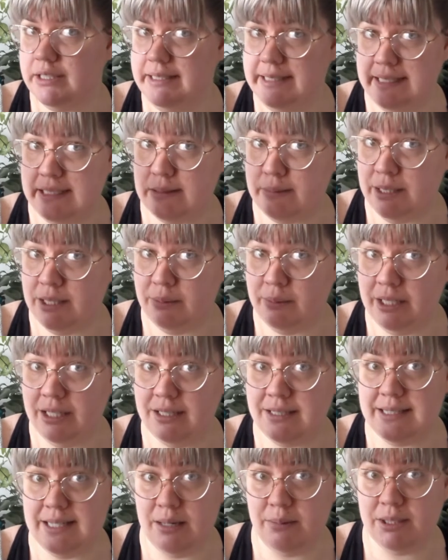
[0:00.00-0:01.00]

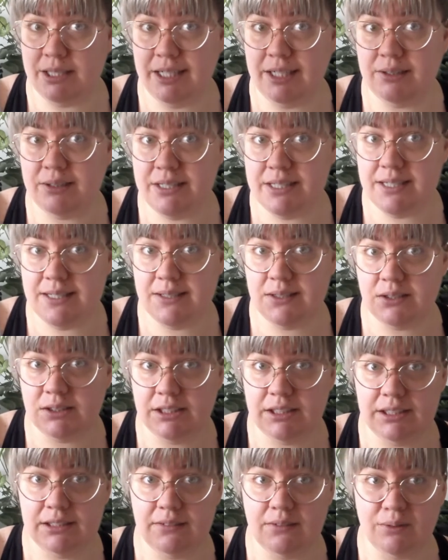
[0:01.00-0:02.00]
6mm seam allowances on
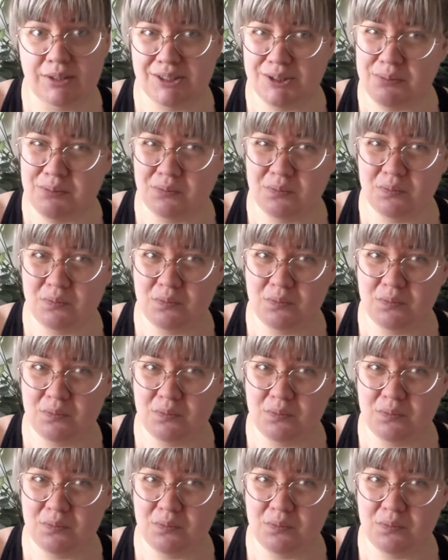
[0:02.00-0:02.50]
it, which